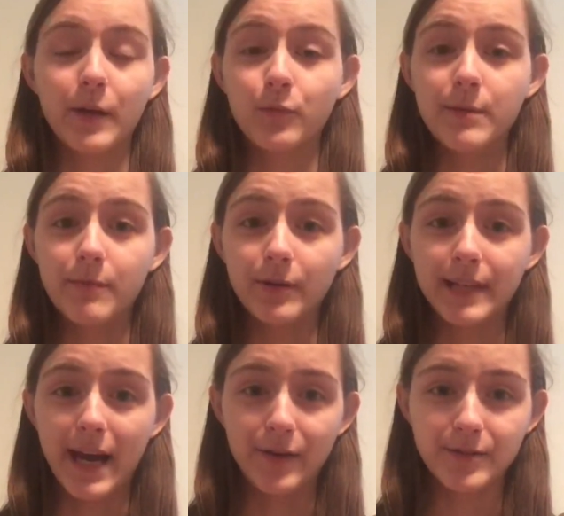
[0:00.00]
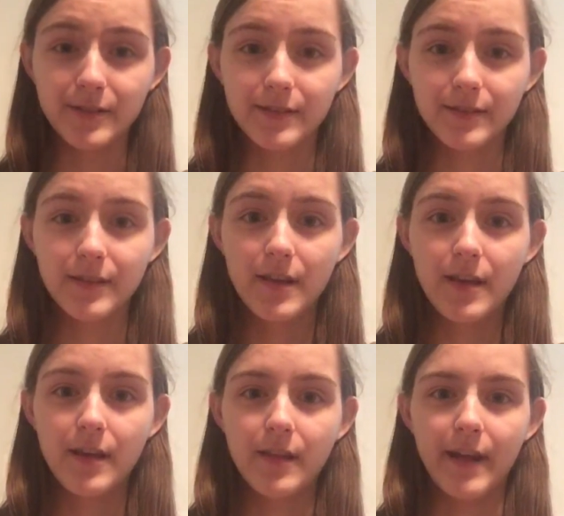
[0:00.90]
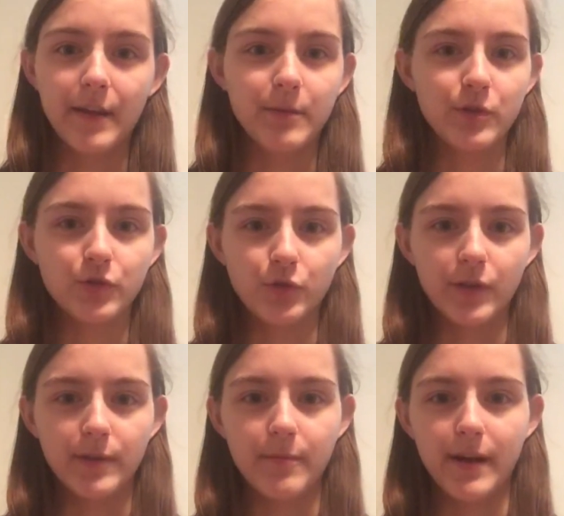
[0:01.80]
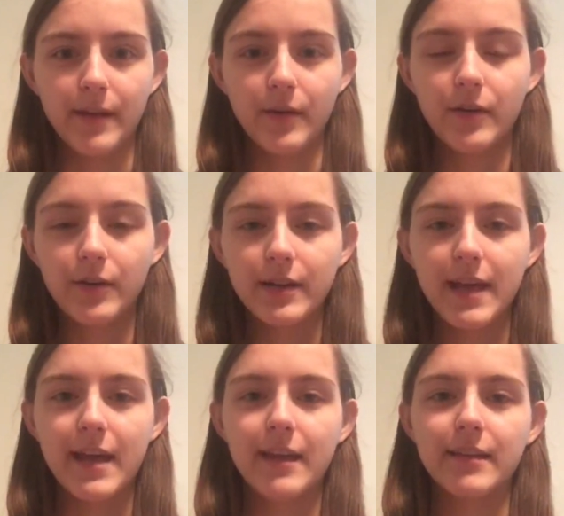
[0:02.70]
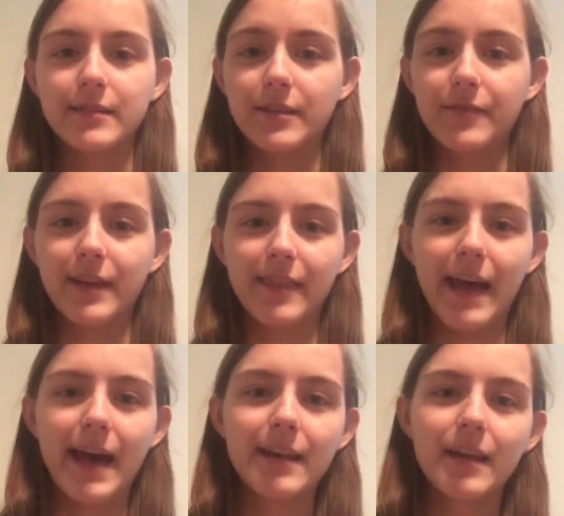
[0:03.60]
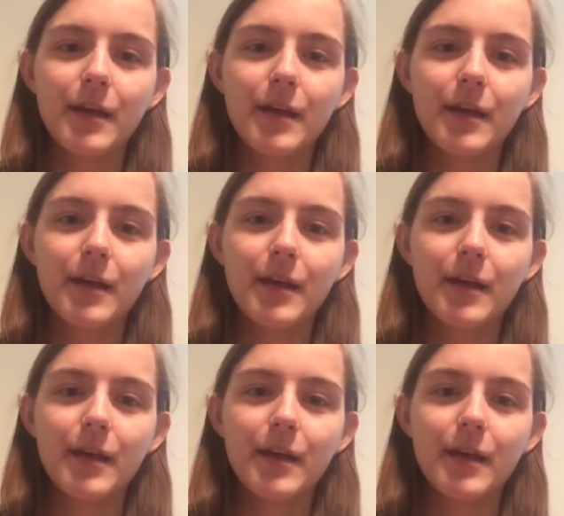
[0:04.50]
rebuild houses that had been destroyed by the hurricane and stuff like that.